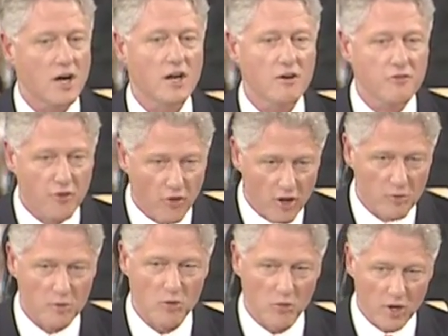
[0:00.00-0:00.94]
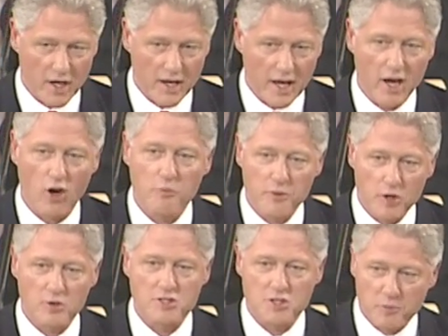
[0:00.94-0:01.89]
an affordable one. I hope you
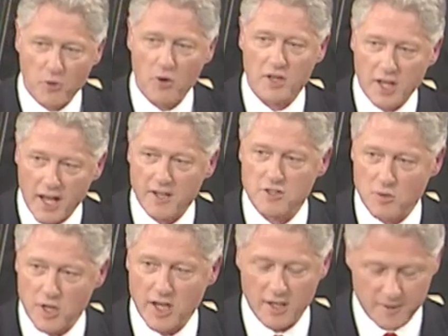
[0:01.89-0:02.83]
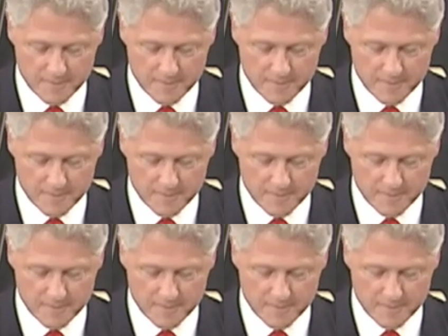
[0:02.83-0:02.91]
will support that as well.